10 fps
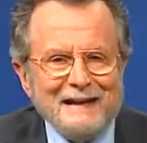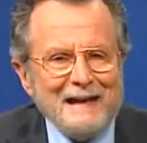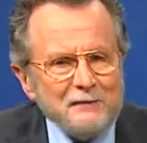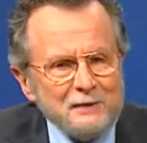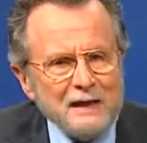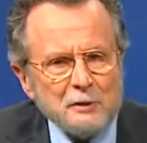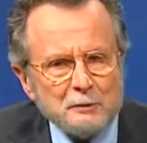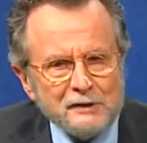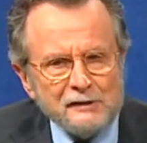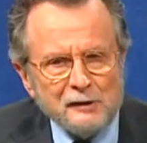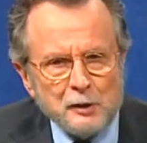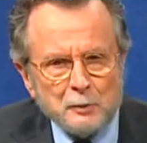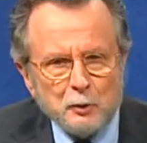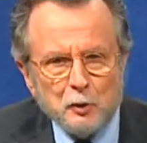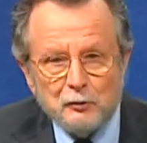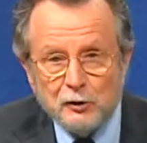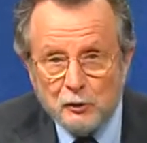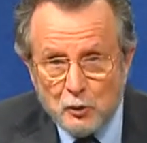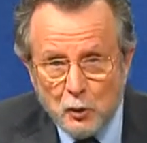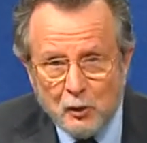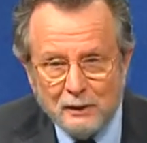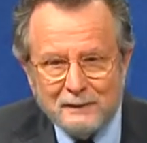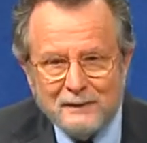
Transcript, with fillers: FDA recently approved a new one